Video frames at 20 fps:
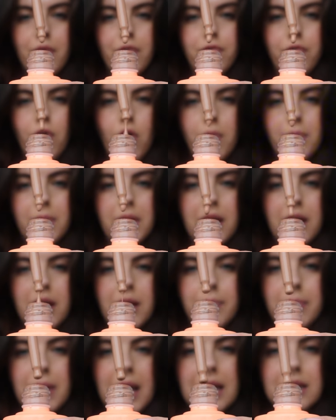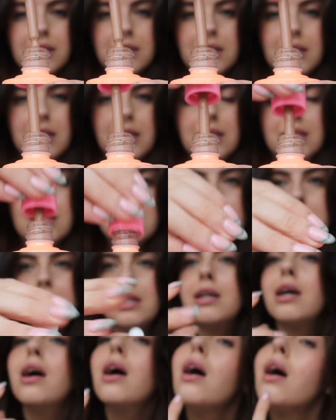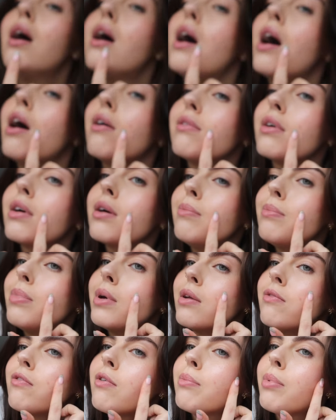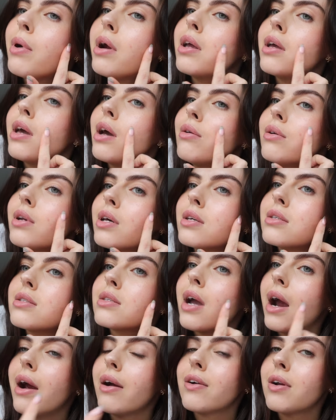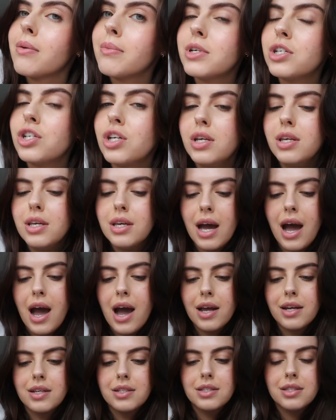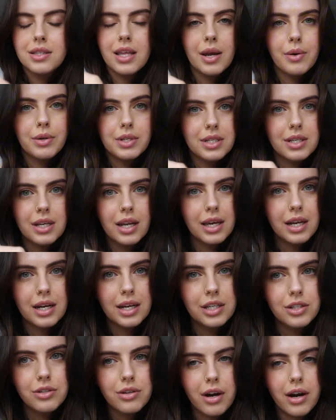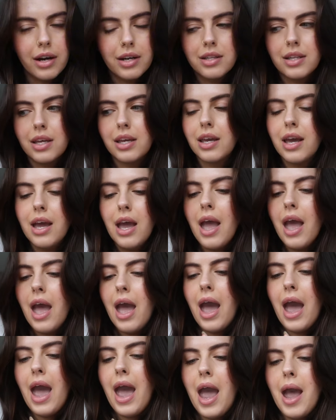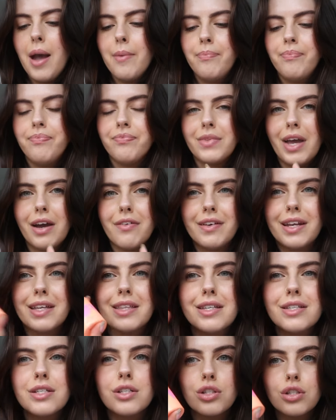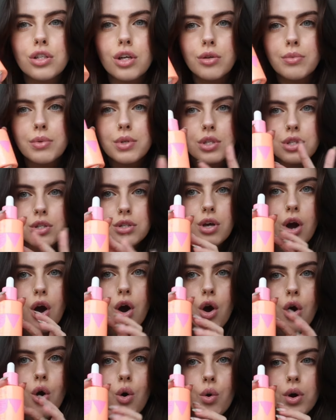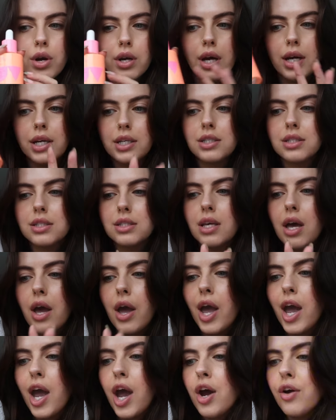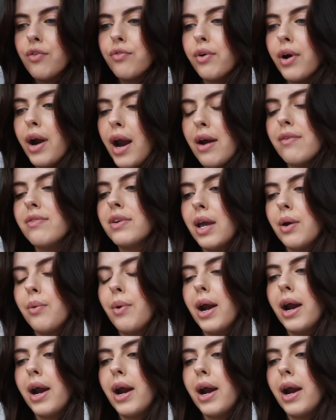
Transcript: formula, blend and easy. I have like a bit of a breakout and like scarring on my cheek, and they didn't like clinker or anything. I feel like these are just gonna be so nice for everyday